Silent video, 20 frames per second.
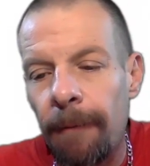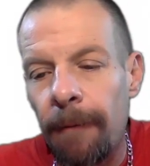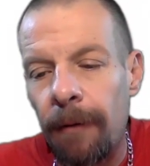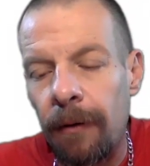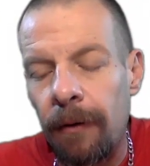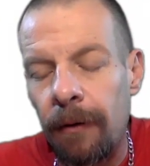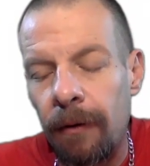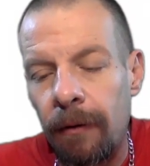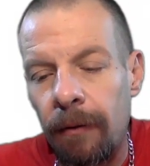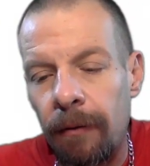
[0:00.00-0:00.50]

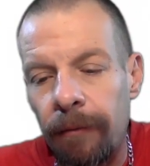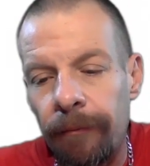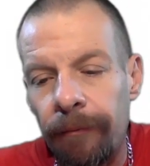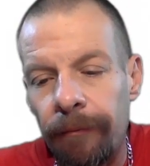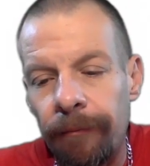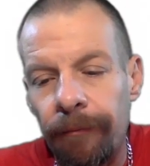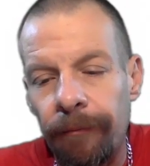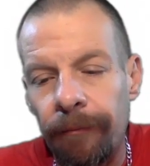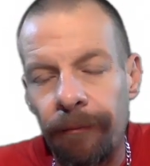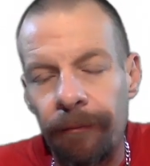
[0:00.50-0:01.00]

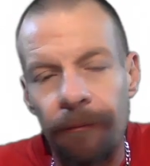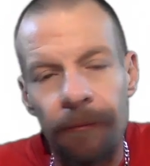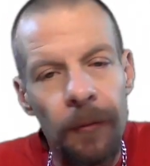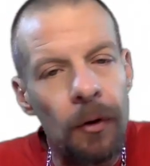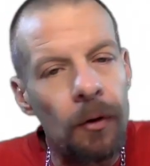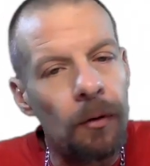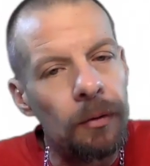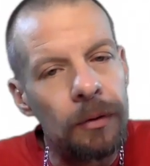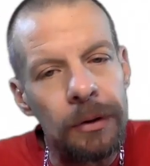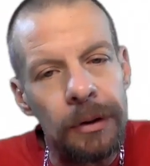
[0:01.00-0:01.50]
You
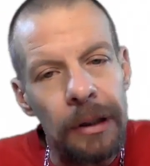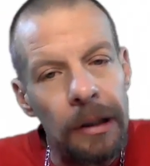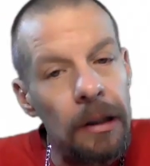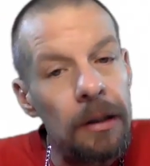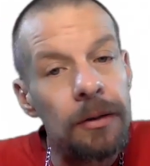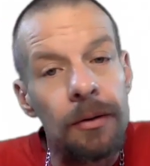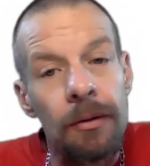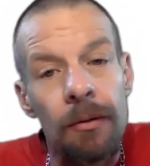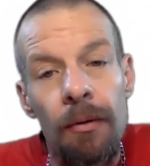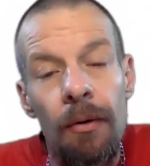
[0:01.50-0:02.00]
know, to
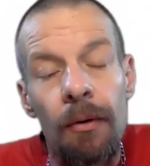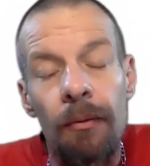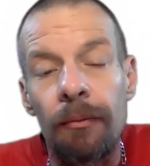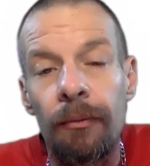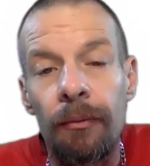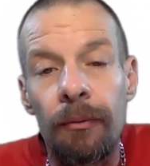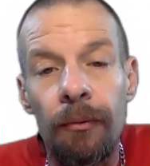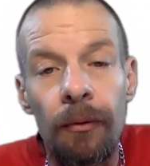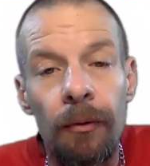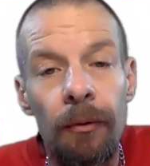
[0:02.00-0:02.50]
each their own,
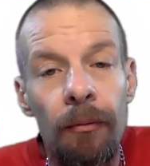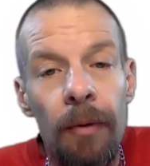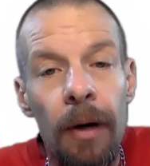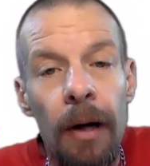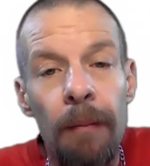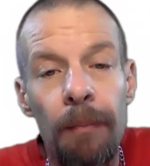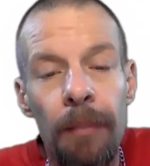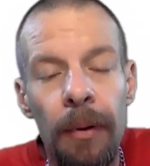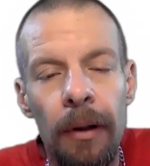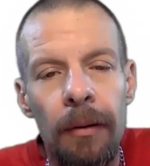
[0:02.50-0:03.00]

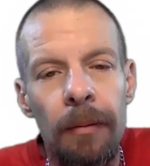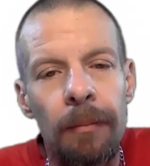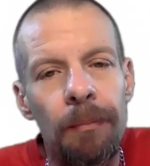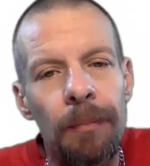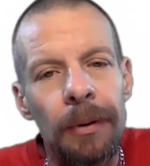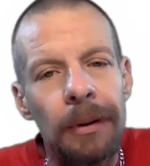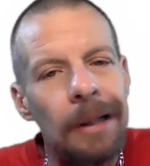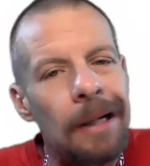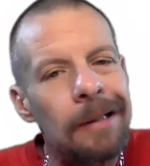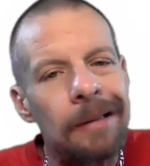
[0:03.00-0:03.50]
right?
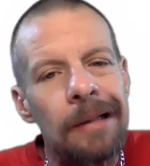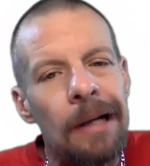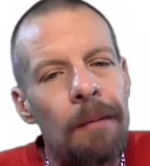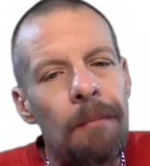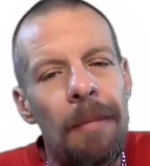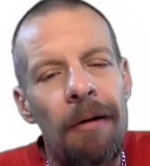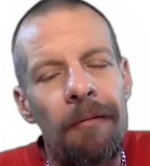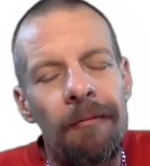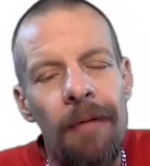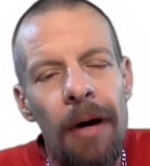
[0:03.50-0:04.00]
But that's not
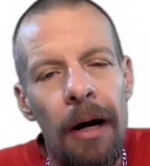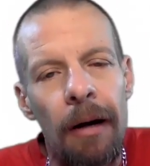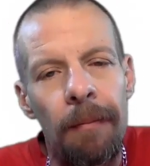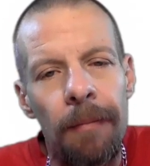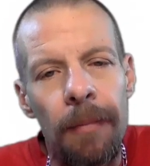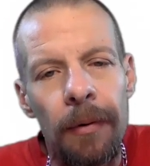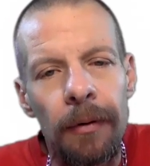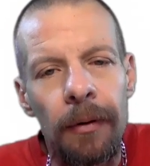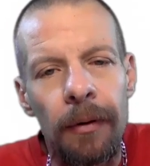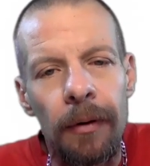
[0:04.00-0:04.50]
my
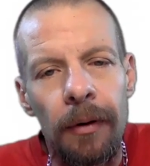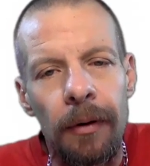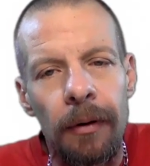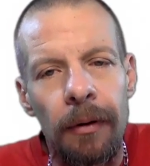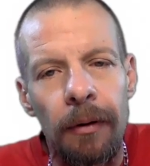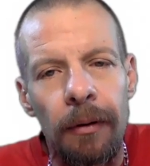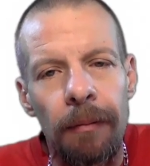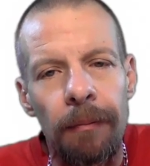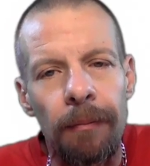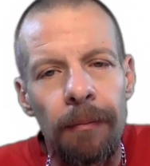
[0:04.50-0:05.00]

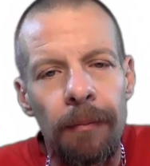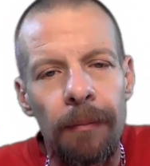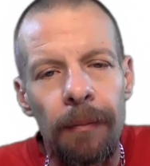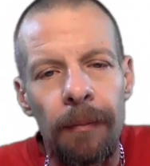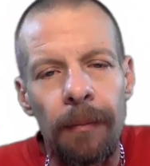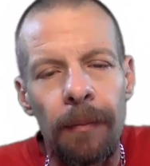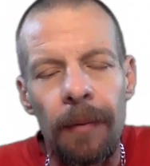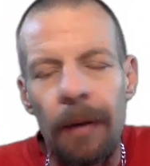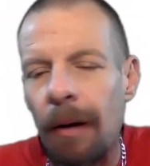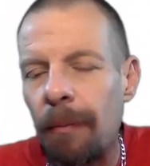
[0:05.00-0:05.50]
vibe.
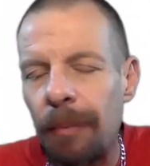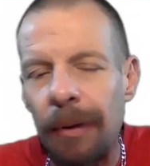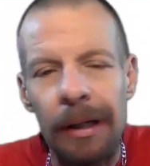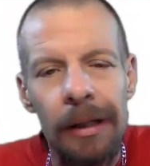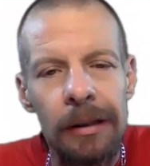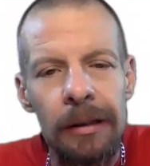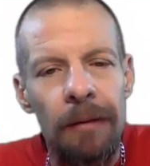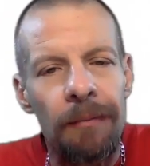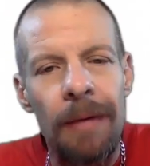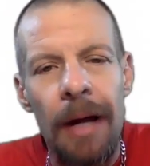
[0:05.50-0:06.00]
Not
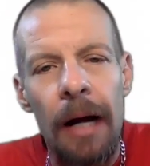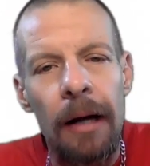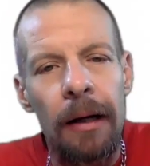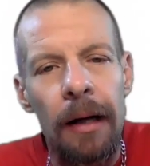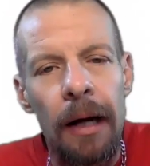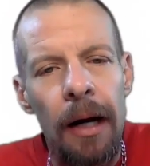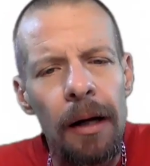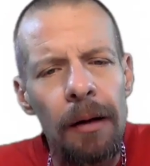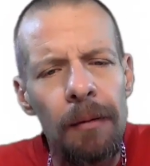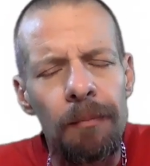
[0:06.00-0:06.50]
because of that
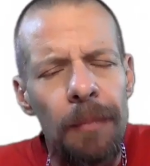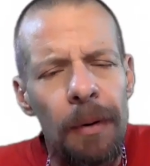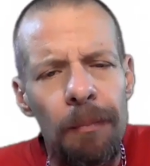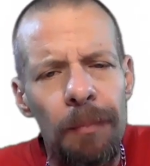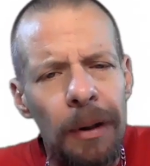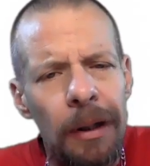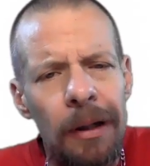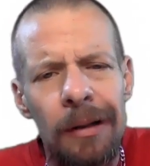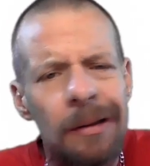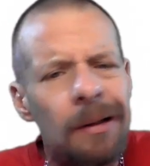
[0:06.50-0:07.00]
gang, but
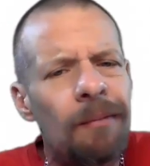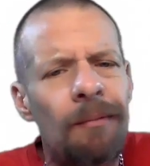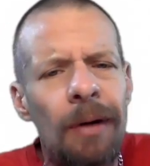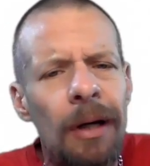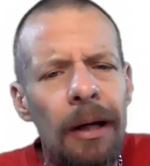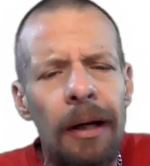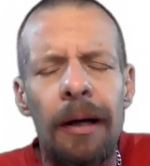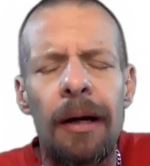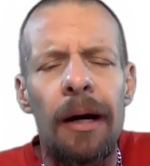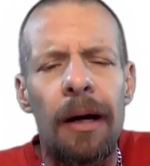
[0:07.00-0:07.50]
because of
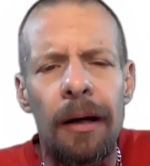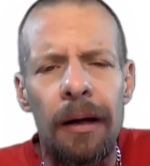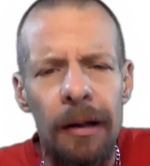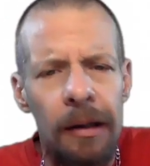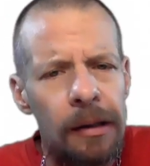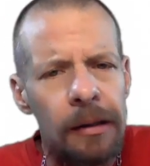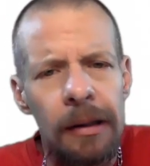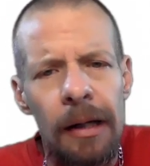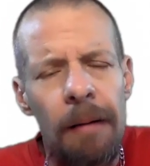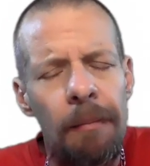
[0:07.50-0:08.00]
any gang.
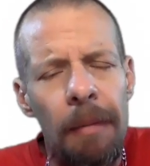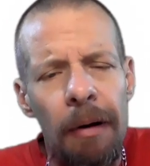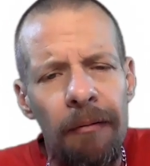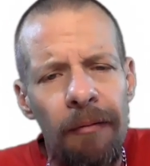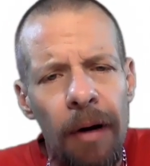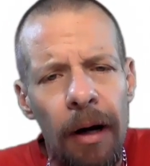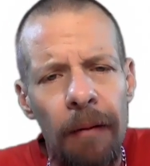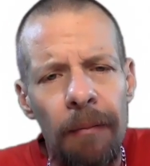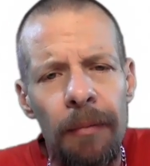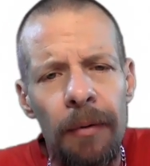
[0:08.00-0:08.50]
It's not my
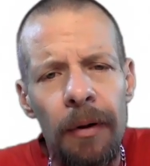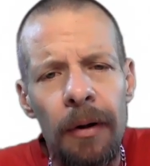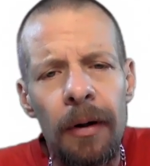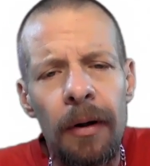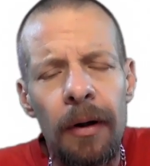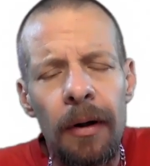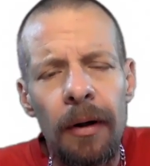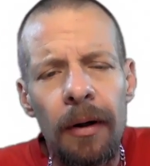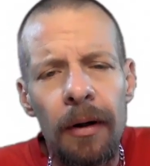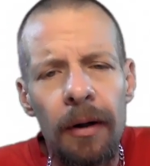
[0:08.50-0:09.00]

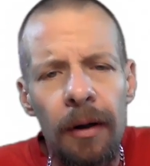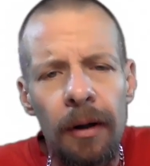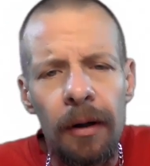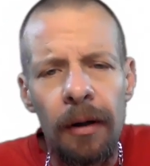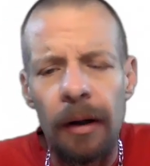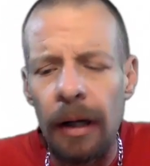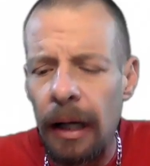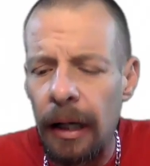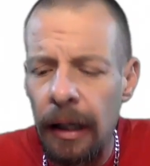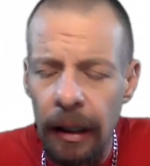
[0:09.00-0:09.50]

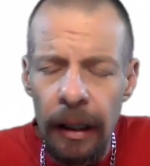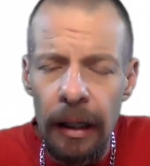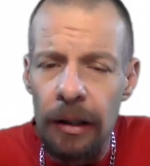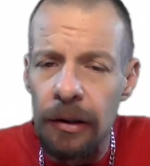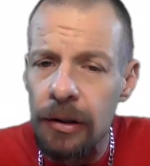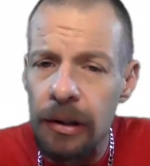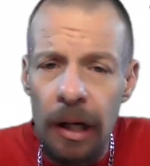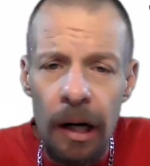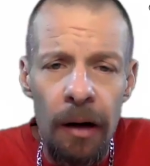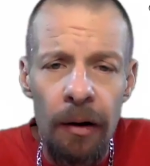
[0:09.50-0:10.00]
vibe. And again,
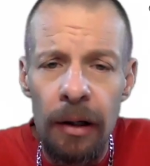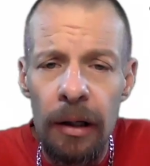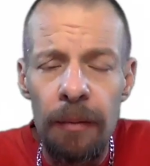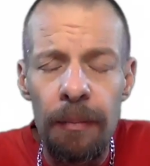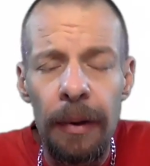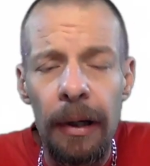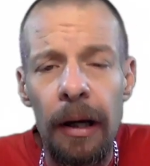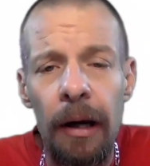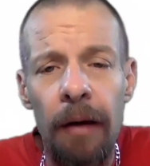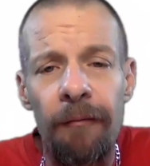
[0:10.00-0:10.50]
shout out
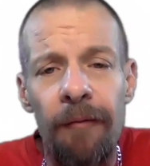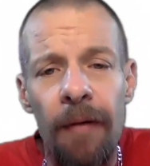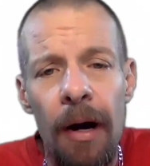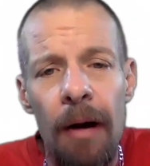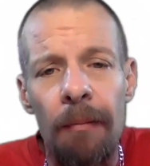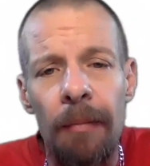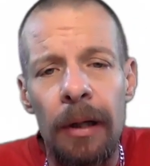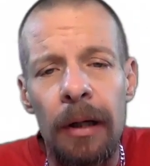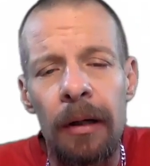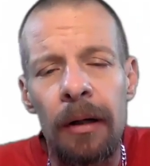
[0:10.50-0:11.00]
EBK
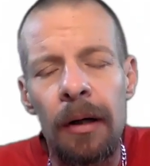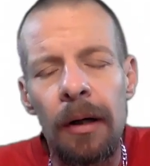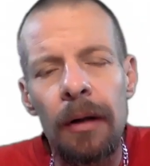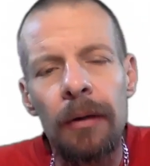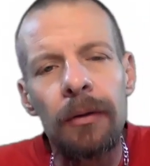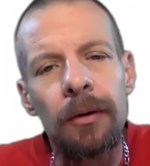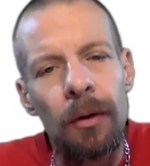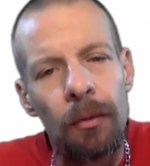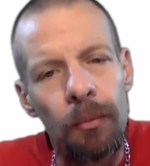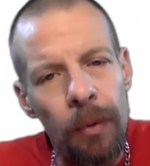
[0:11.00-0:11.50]
family,
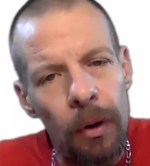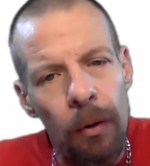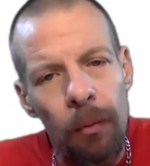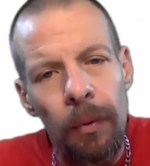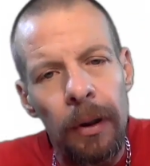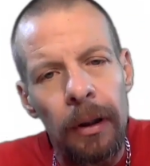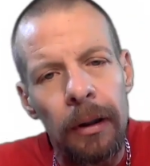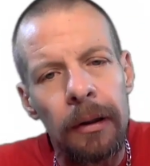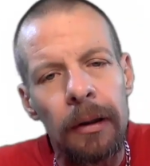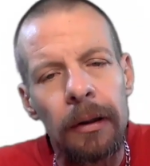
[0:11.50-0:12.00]
the real
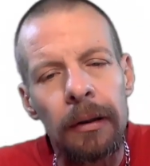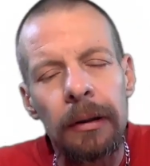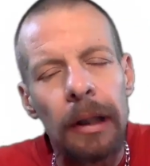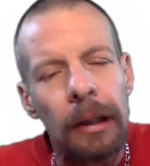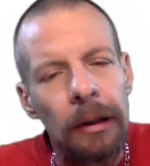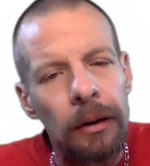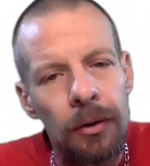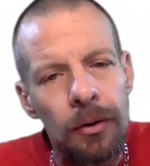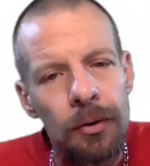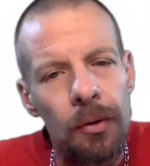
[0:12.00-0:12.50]
one,
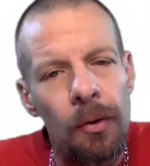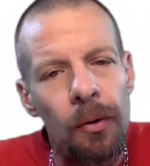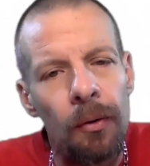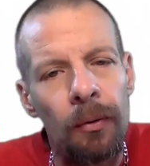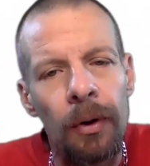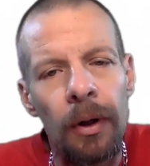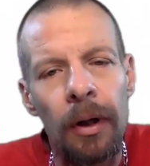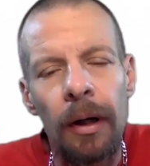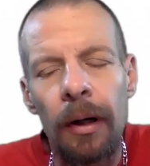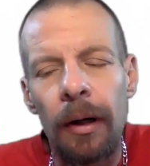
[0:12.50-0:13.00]
not the troll.